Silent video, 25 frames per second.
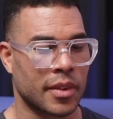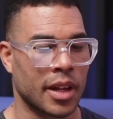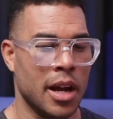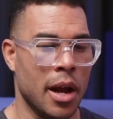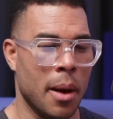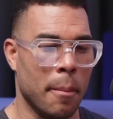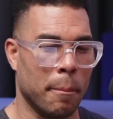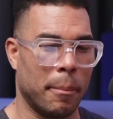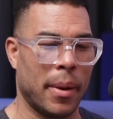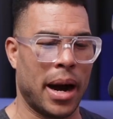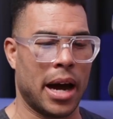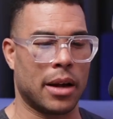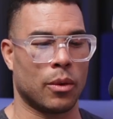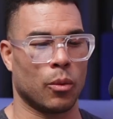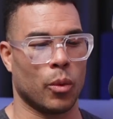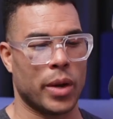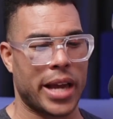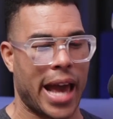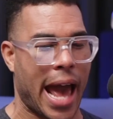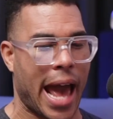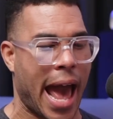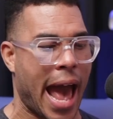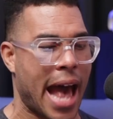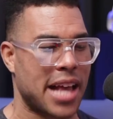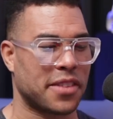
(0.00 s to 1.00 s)
But we
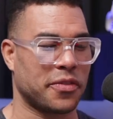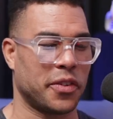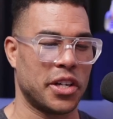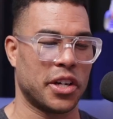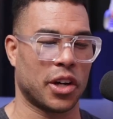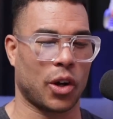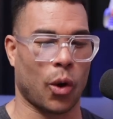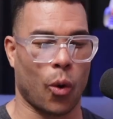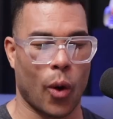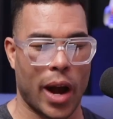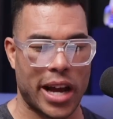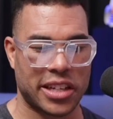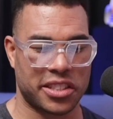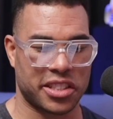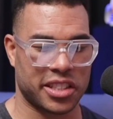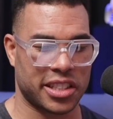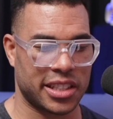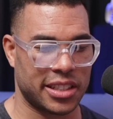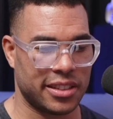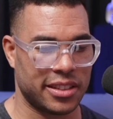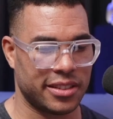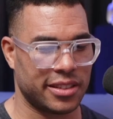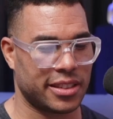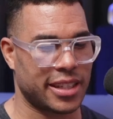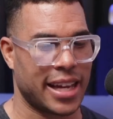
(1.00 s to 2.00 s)
asked for your
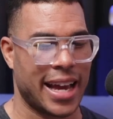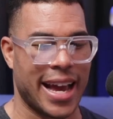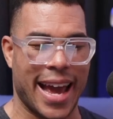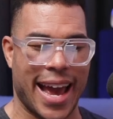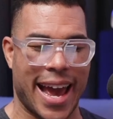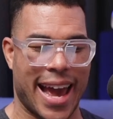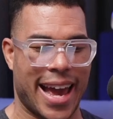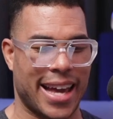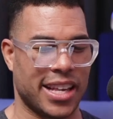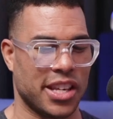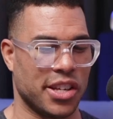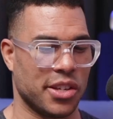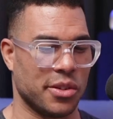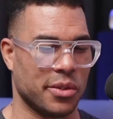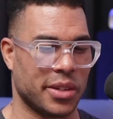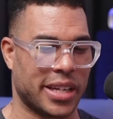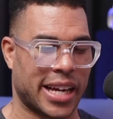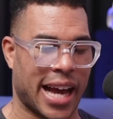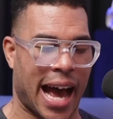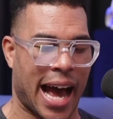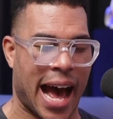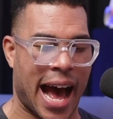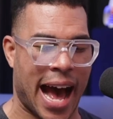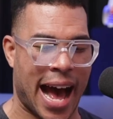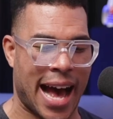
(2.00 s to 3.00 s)
questions and you
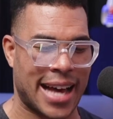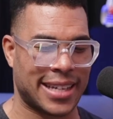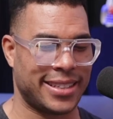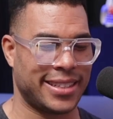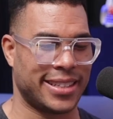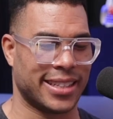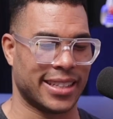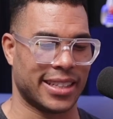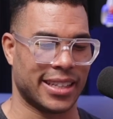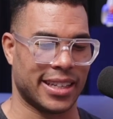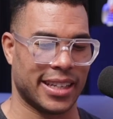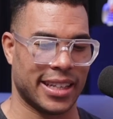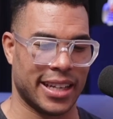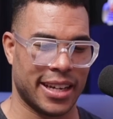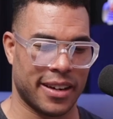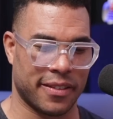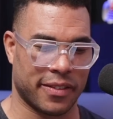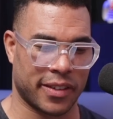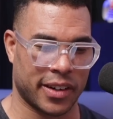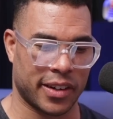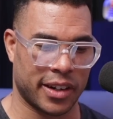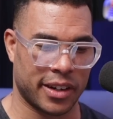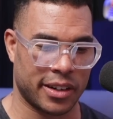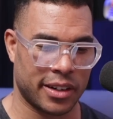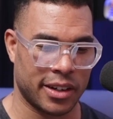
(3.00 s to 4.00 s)
guys
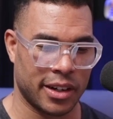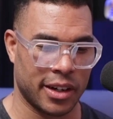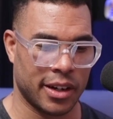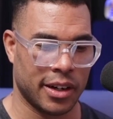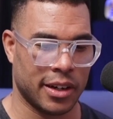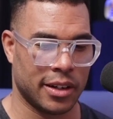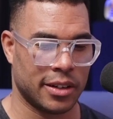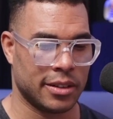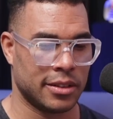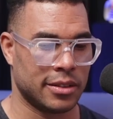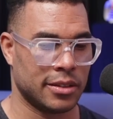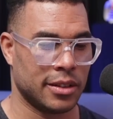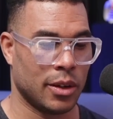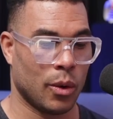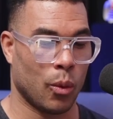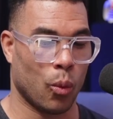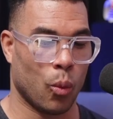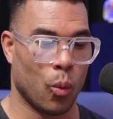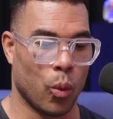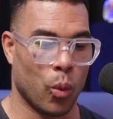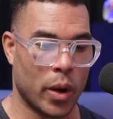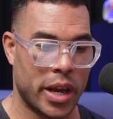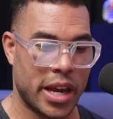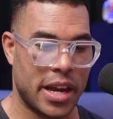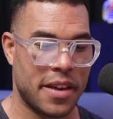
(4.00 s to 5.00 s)
delivered.
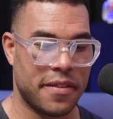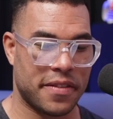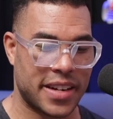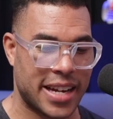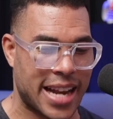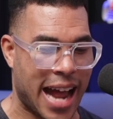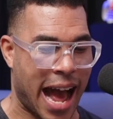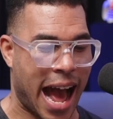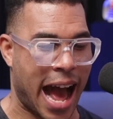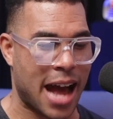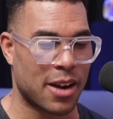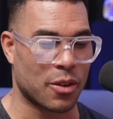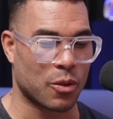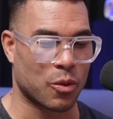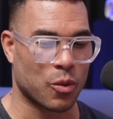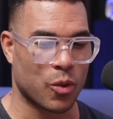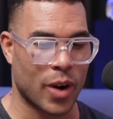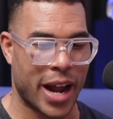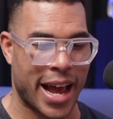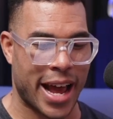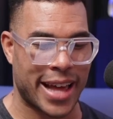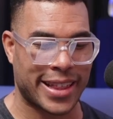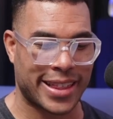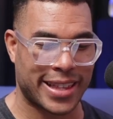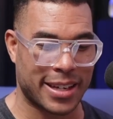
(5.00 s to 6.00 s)
We've not
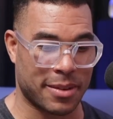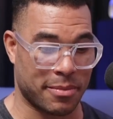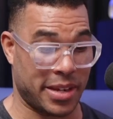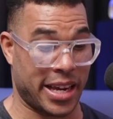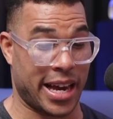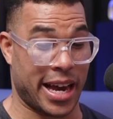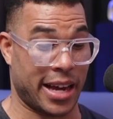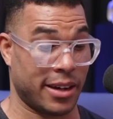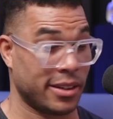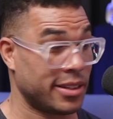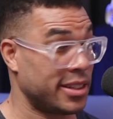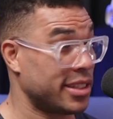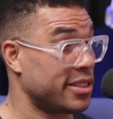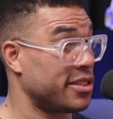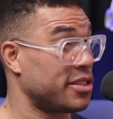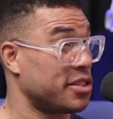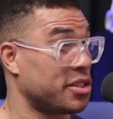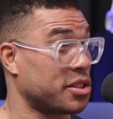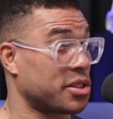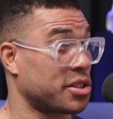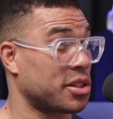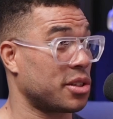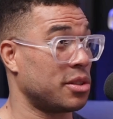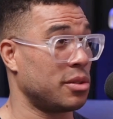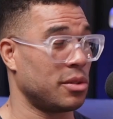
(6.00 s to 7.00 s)
read them yet. This is true.